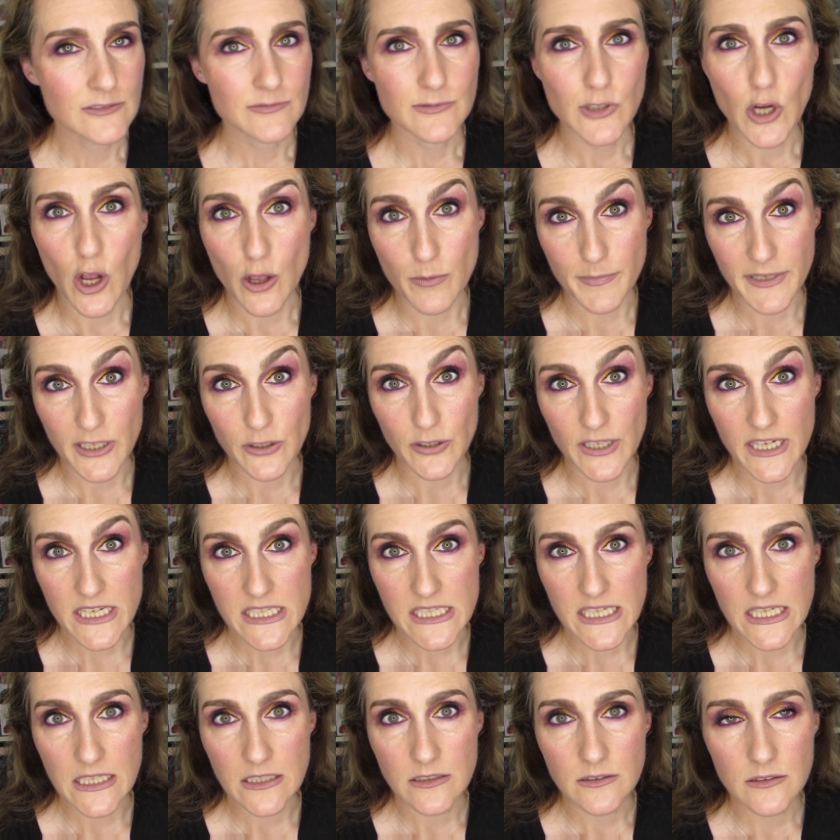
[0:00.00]
Call me
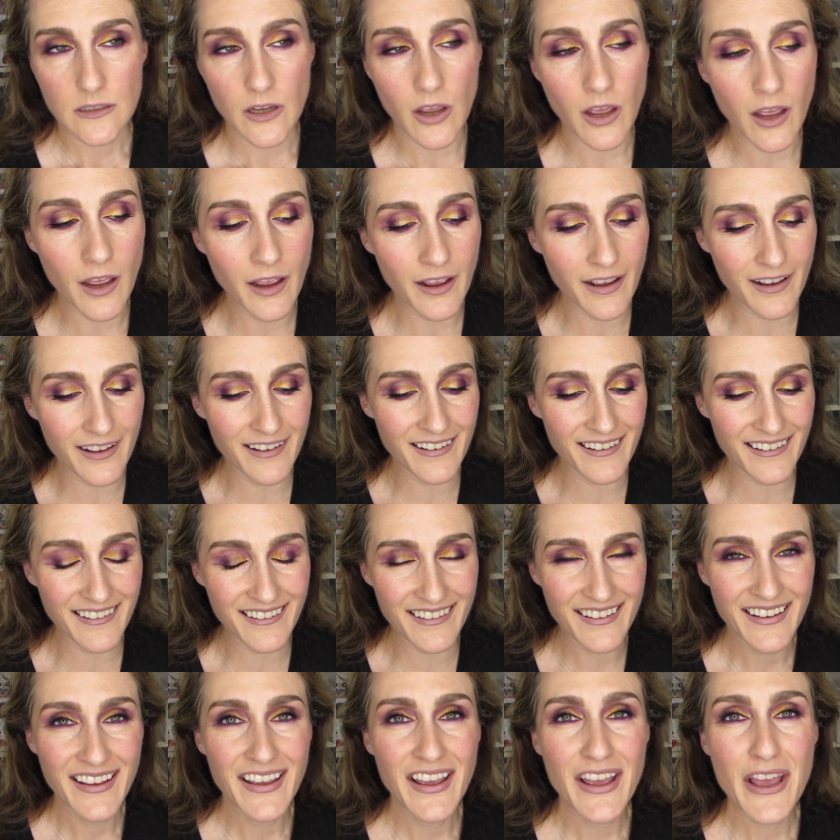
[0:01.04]
crazy.
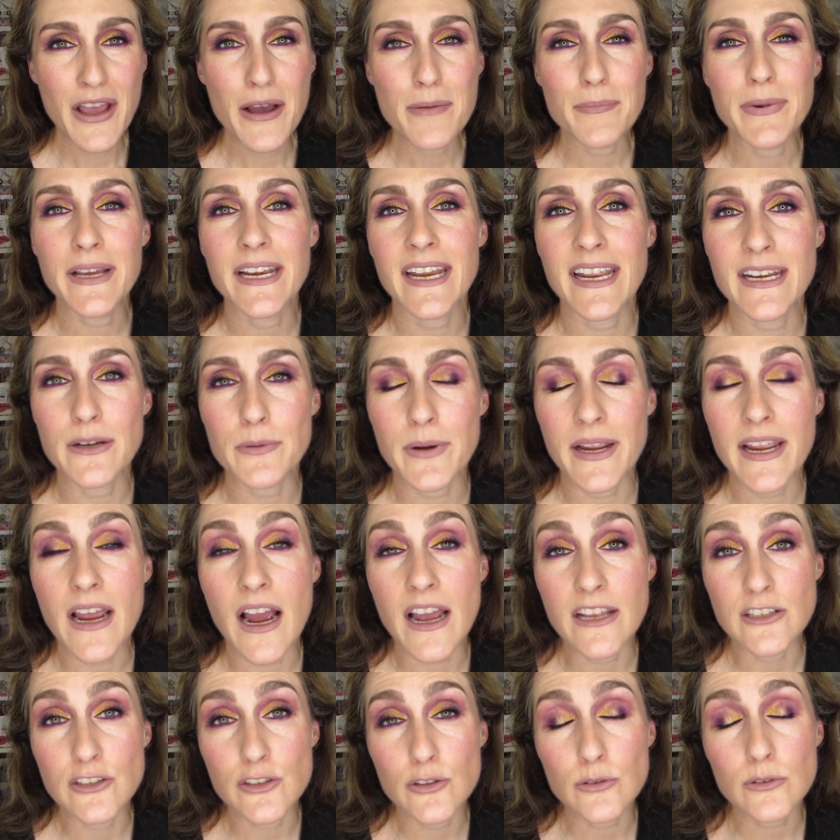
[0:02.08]
But anyway,
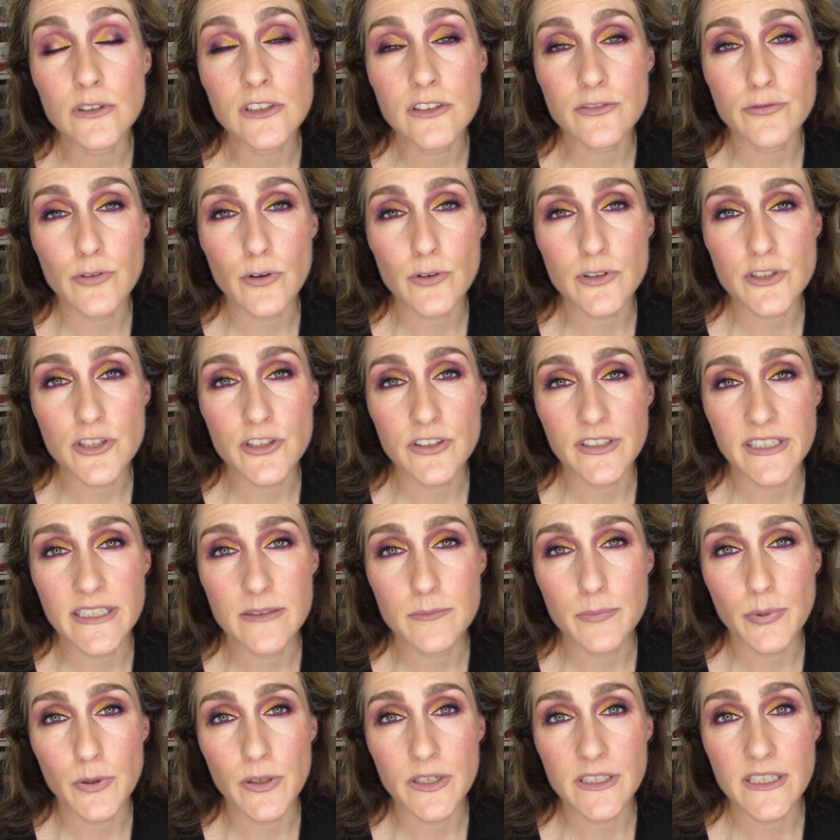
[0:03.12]
I do look forward to your
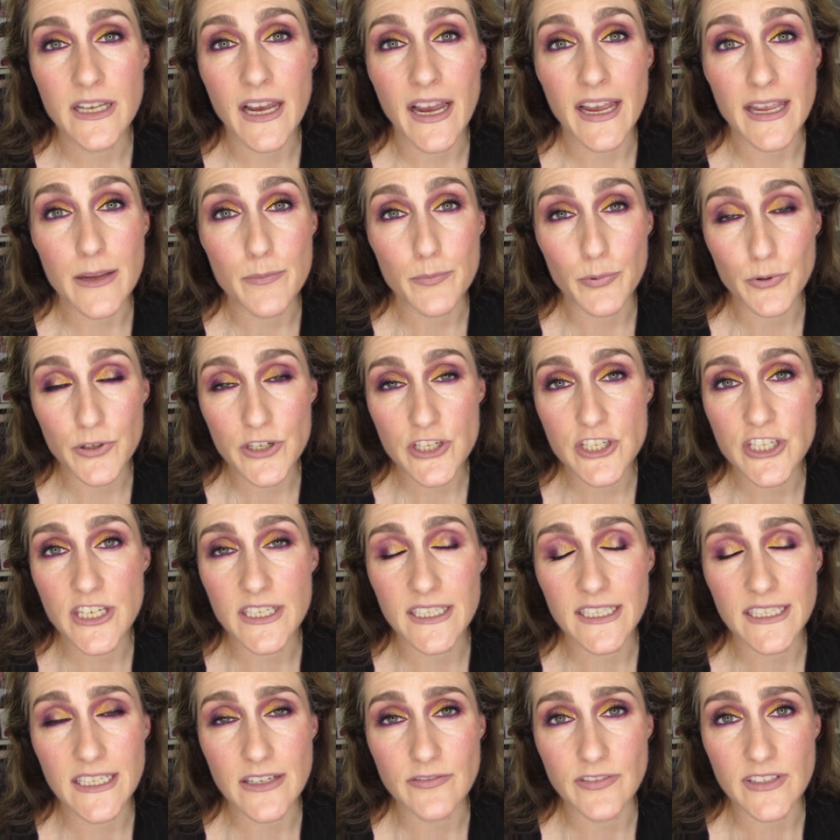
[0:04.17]
input. I
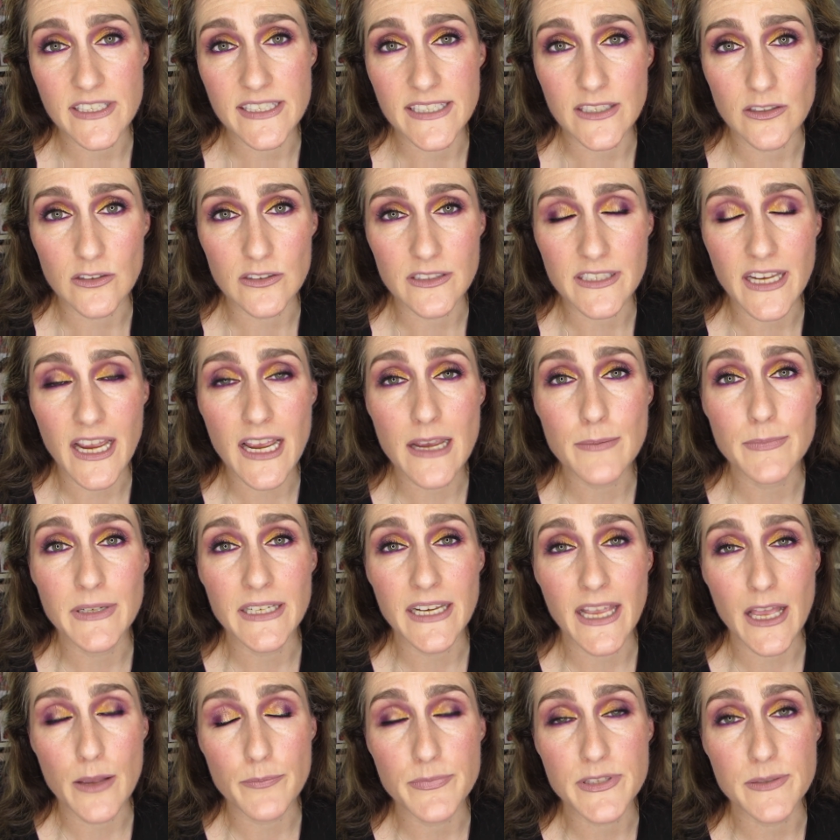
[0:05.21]
appreciate it every single time.
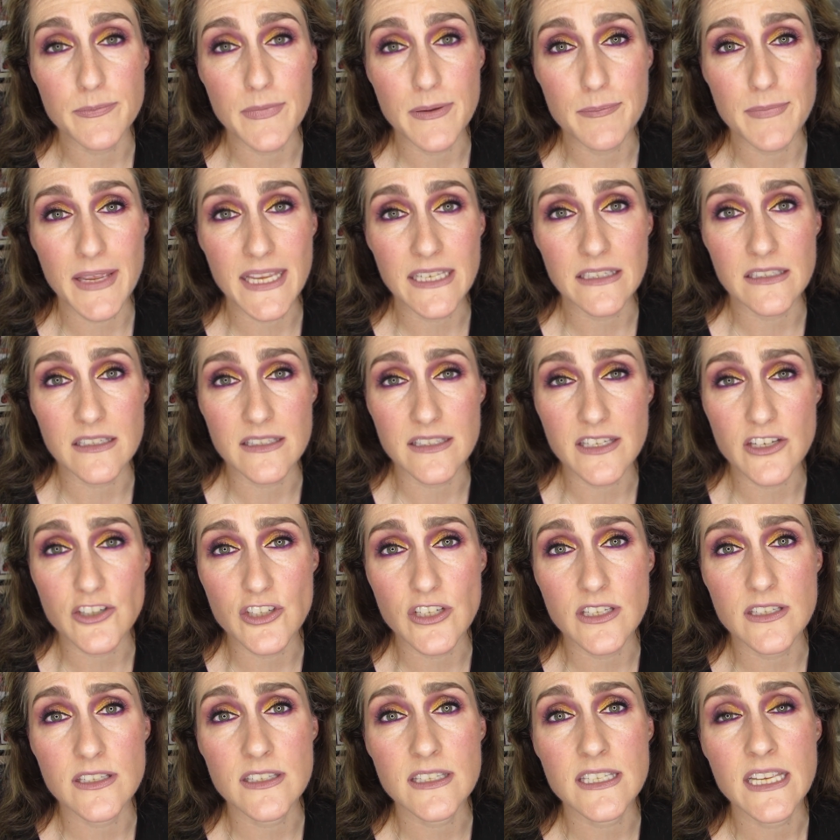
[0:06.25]
It helps me make
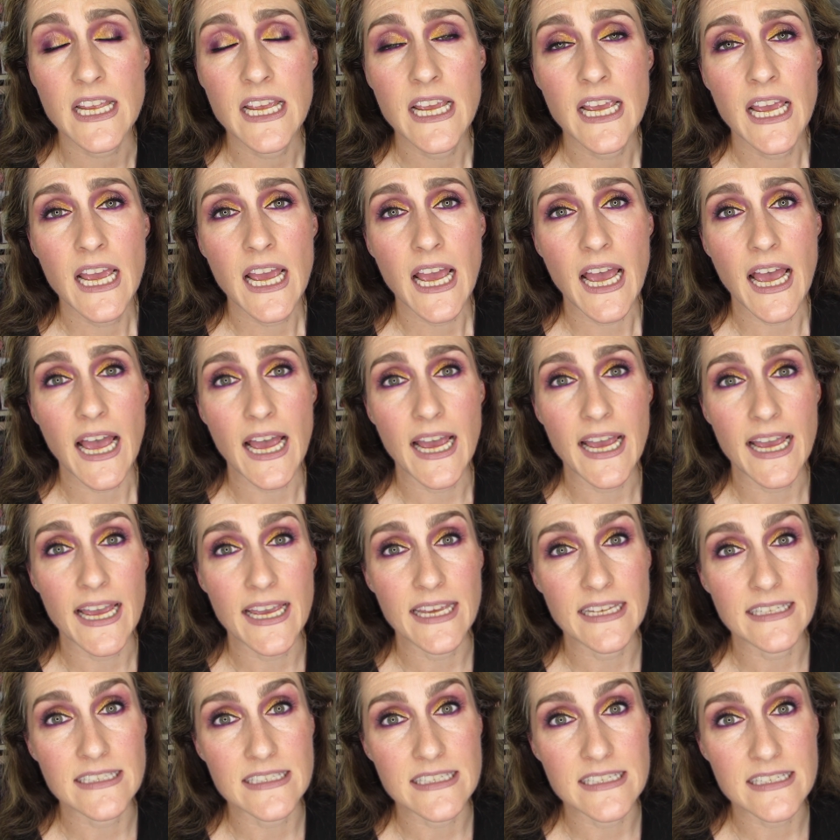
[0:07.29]
decisions.
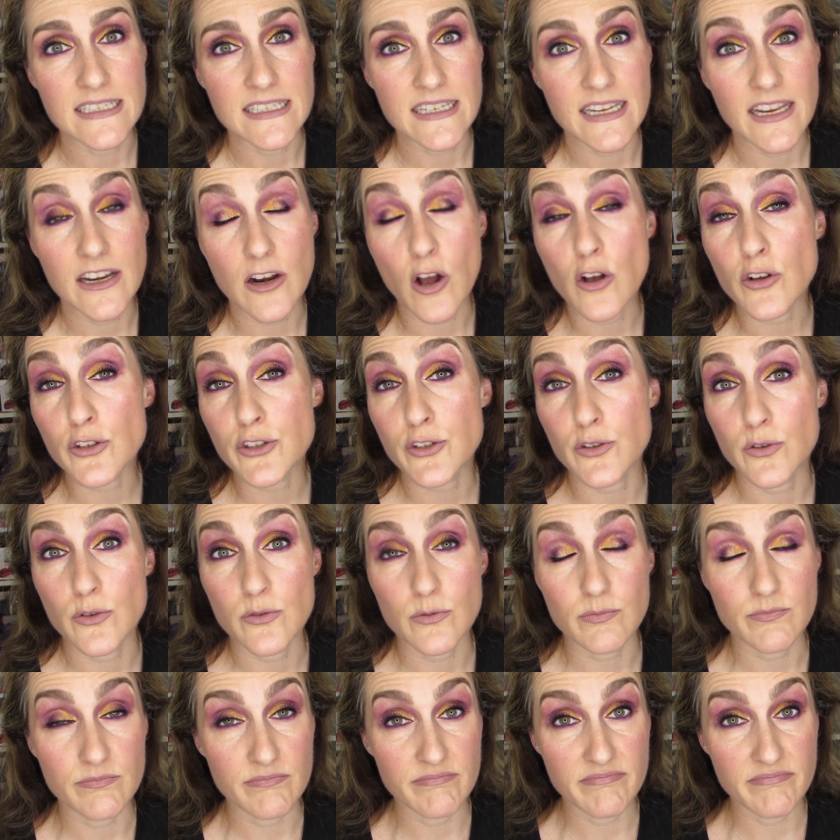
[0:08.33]
And it
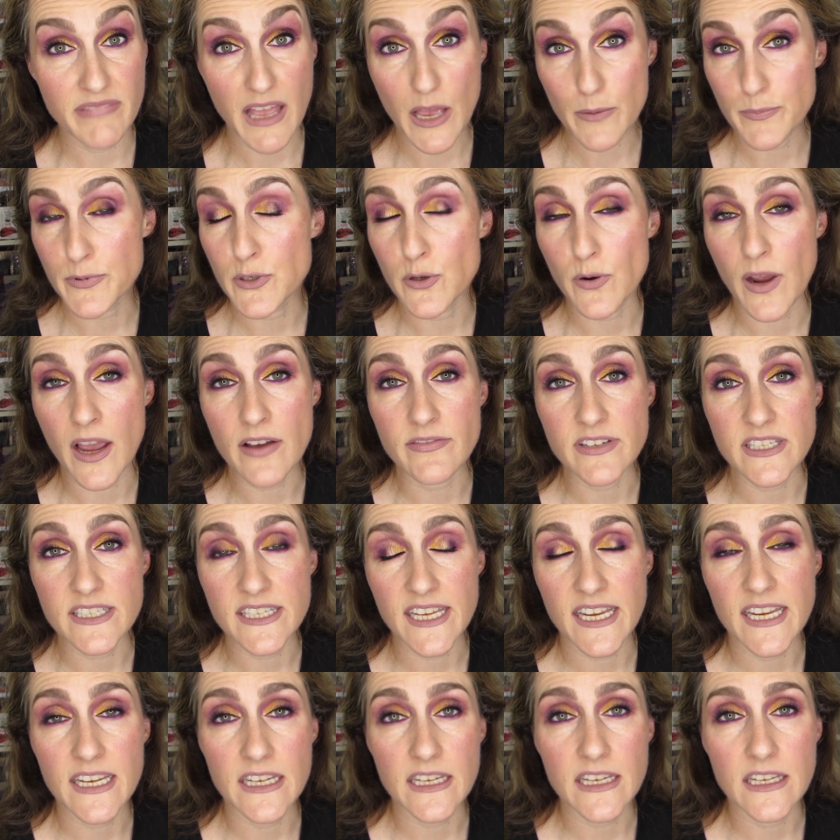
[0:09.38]
also helps you have a
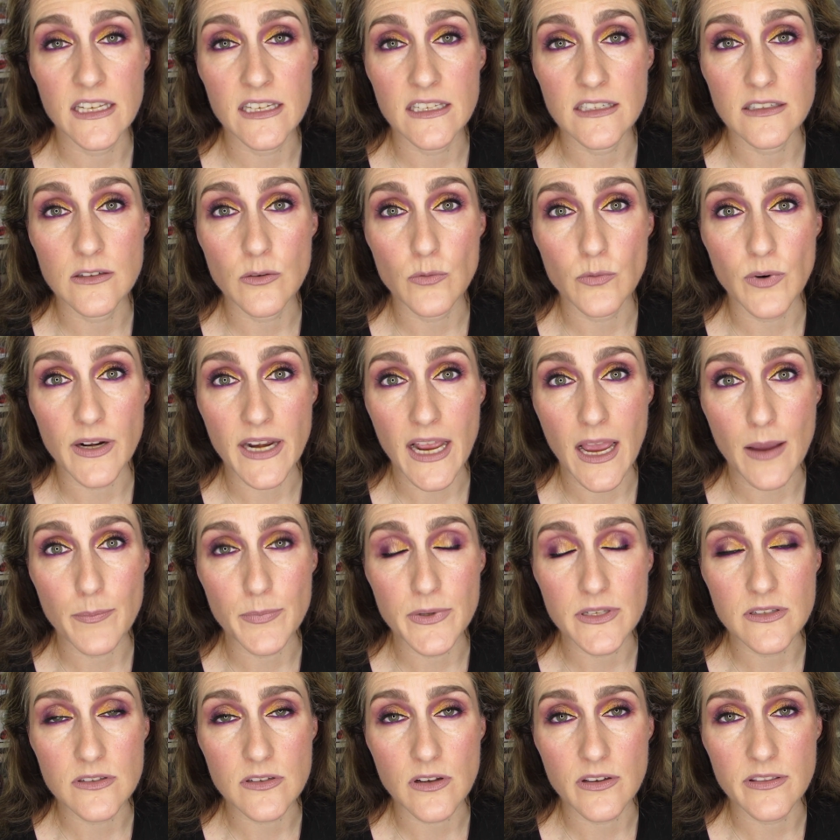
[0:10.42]
say in what
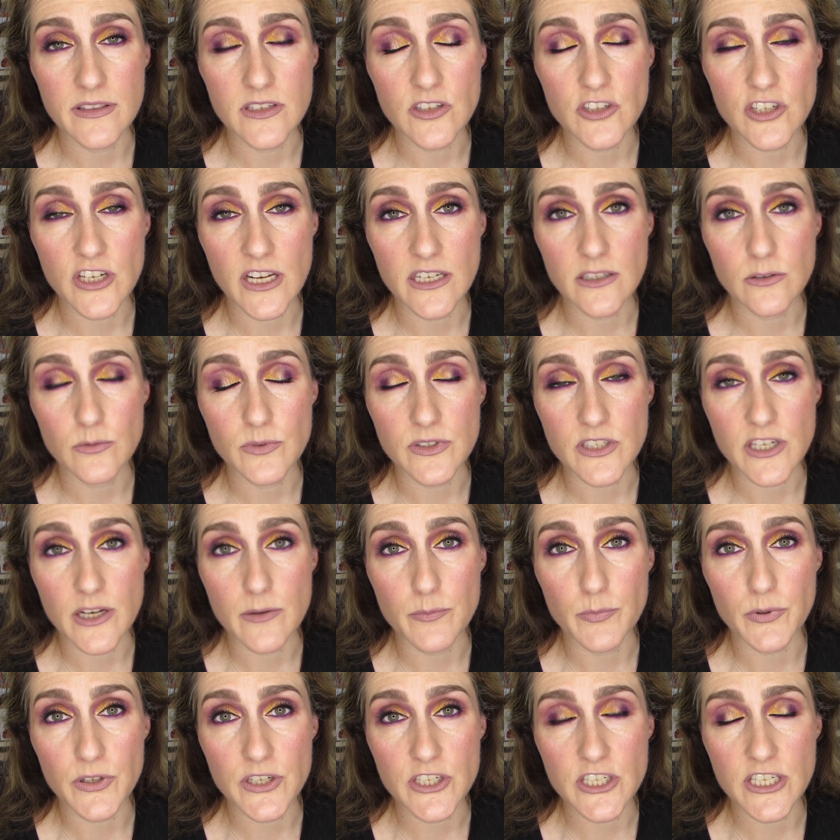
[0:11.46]
happens on this channel, which I
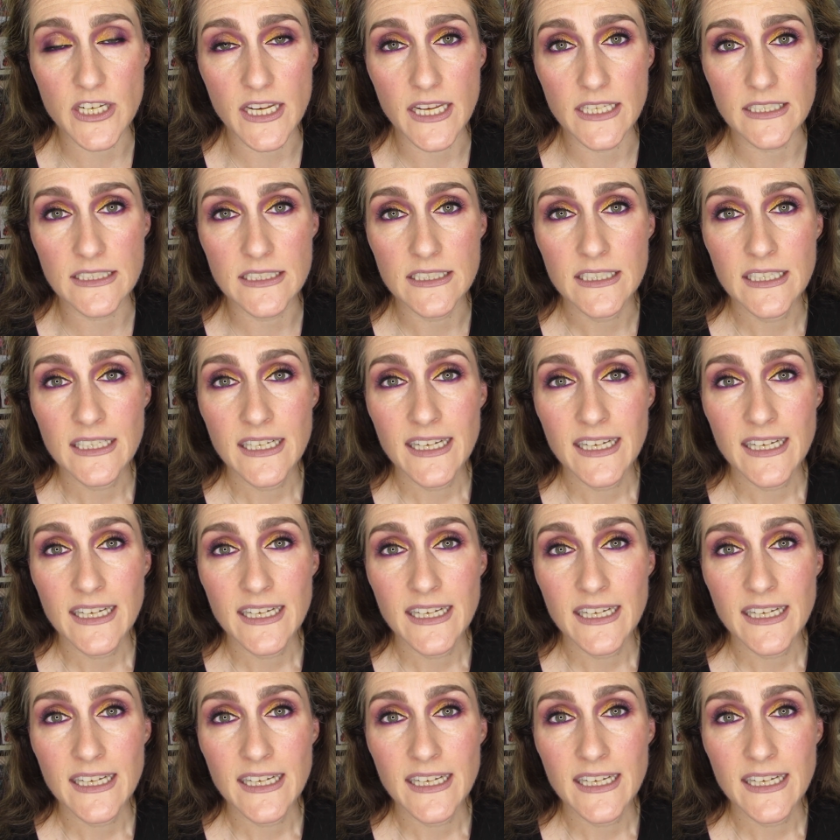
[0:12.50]
appreciate.